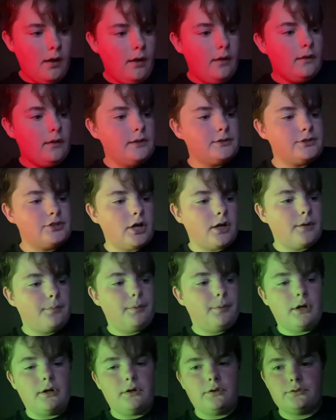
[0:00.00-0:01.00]
let's talk
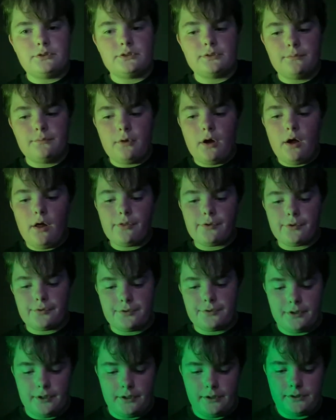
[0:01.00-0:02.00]
about some other
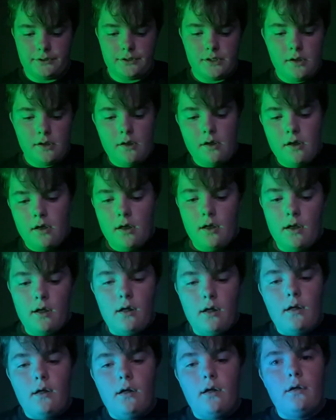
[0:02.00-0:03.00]
things.
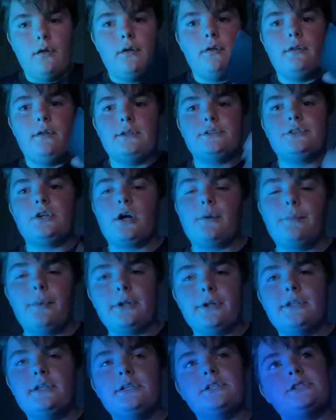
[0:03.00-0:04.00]
Let's talk
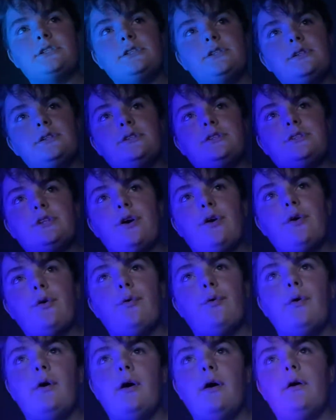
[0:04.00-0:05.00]
about this.
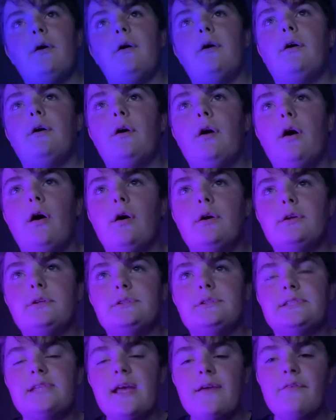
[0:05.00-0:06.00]
So,
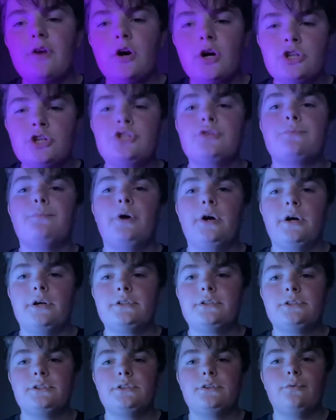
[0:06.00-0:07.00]
save
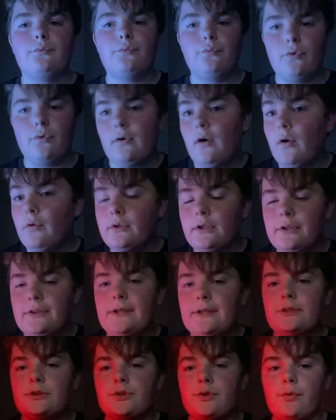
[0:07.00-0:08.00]
$100. Only
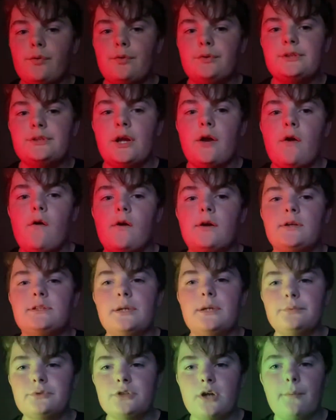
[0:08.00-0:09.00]
things you're losing are
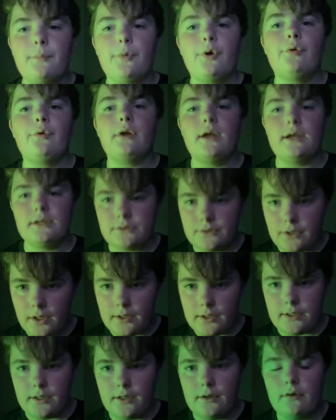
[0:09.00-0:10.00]
tabletop mode and
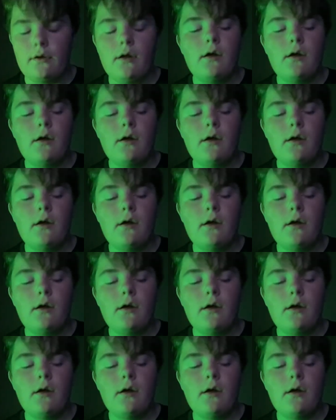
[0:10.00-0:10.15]
docking,